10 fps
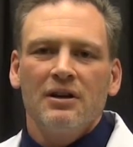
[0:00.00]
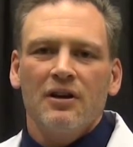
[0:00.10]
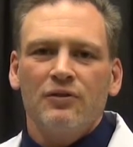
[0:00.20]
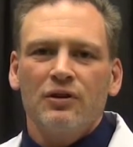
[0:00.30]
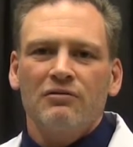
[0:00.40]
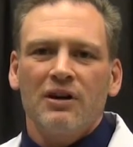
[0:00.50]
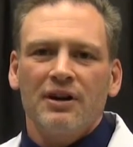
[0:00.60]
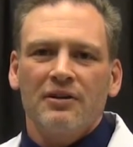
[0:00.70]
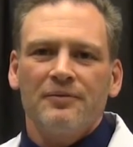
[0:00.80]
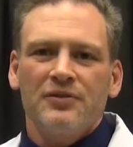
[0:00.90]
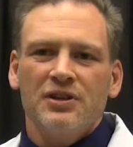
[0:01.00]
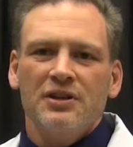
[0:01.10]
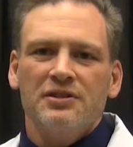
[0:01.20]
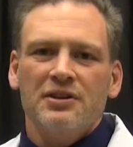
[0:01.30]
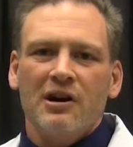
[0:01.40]
If you're a runner,
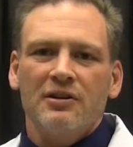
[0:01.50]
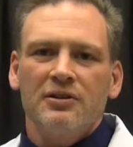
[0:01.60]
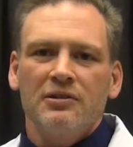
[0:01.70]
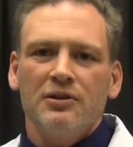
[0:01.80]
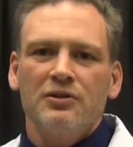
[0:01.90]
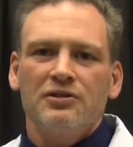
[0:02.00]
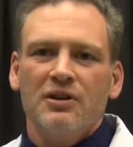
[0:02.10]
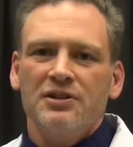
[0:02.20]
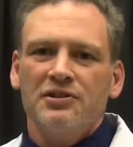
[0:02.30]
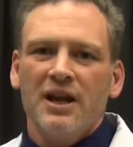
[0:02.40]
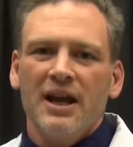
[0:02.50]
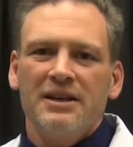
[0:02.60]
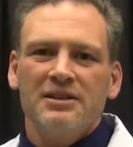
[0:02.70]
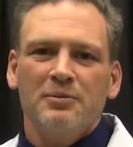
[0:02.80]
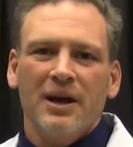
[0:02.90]
chances are you are no stranger to
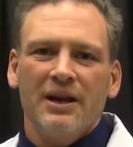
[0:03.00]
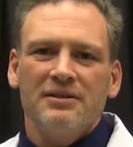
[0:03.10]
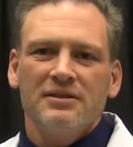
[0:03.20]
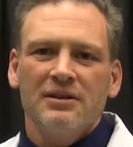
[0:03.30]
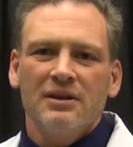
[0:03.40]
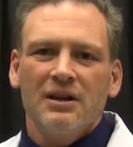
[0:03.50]
aches and pains.